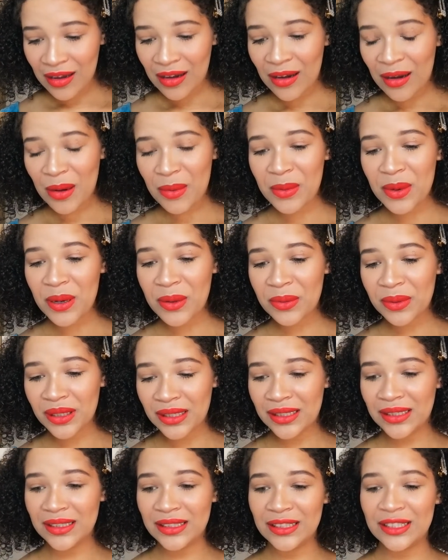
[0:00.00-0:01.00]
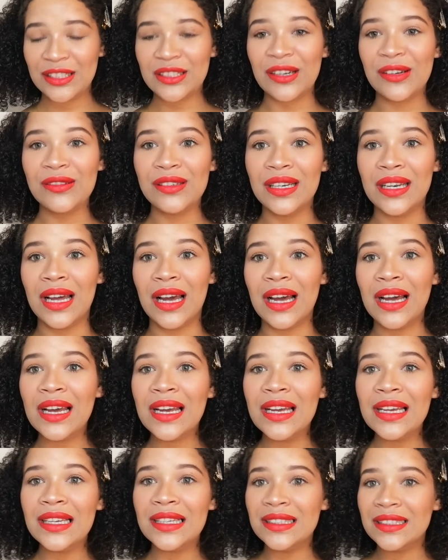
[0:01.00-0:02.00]
Oh my word, it's so
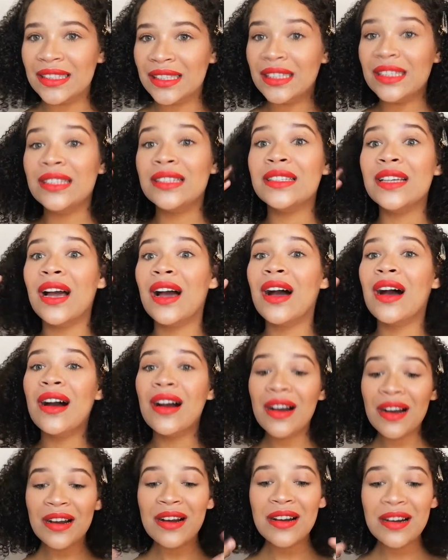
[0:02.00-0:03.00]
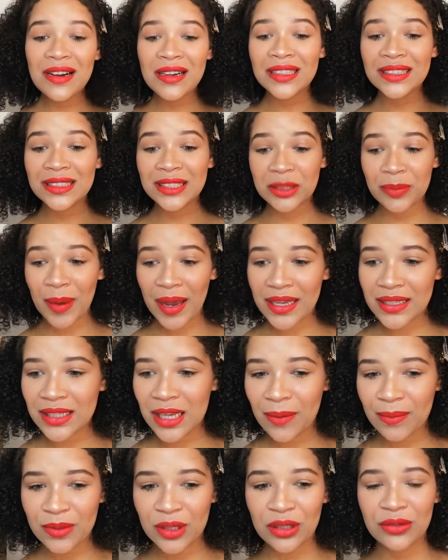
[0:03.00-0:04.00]
nice, and it spice
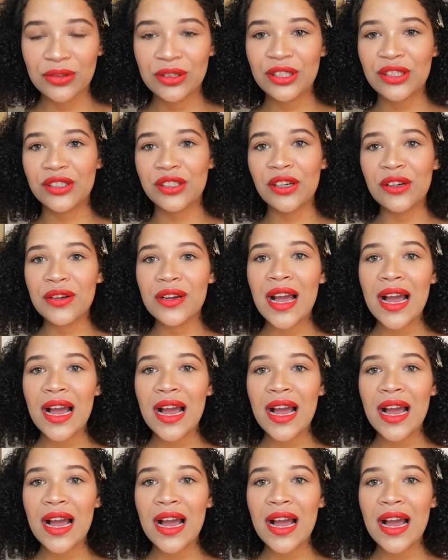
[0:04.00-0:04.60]
up the look so